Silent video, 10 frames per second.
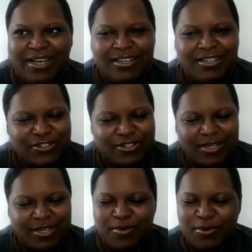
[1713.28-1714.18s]
unless you're
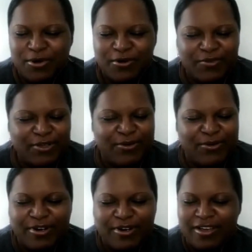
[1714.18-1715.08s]
Amy Porterfield
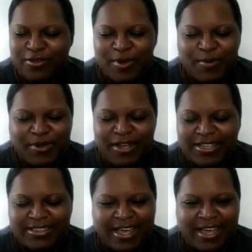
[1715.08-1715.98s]
or other people
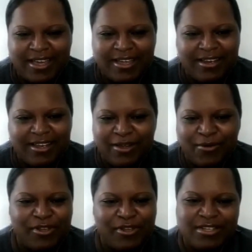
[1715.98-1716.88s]
like that, it
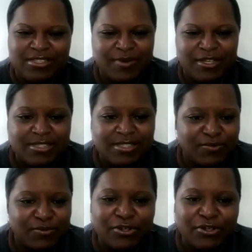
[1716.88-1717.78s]
really doesn't make any
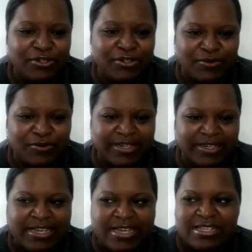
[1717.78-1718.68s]
sense for you to do
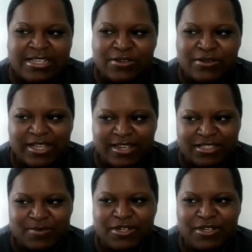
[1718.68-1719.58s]
it. So that
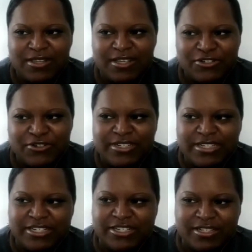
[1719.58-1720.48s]
lets me know that your
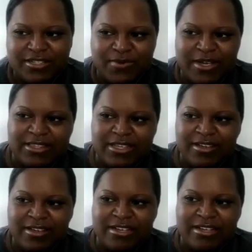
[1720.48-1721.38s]
intentions right
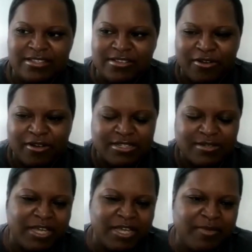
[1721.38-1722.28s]
there is only
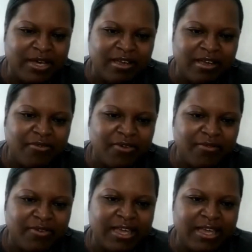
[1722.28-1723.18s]
to make money off
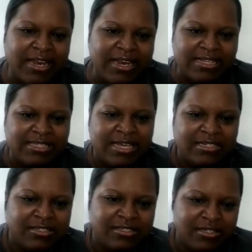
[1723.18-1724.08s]
of it and not to
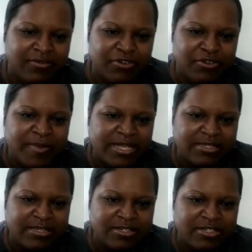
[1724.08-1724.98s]
actually deliver your
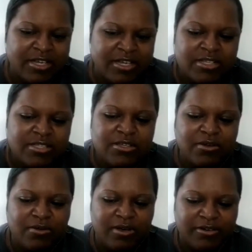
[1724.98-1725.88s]
message.
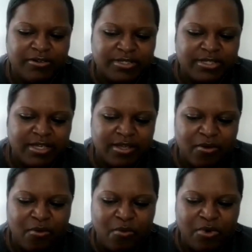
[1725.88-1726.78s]
So
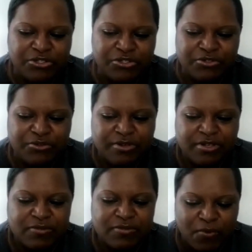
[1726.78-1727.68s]
understand what you're doing
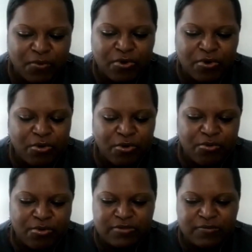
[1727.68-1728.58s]
this for,
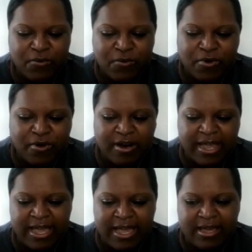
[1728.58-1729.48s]
who it's for,
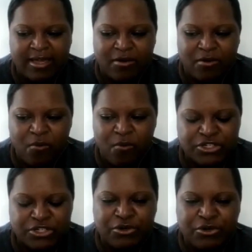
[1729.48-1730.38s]
and
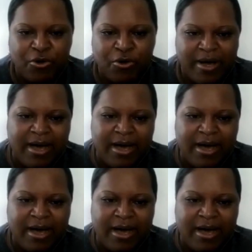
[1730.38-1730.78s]
what's your goal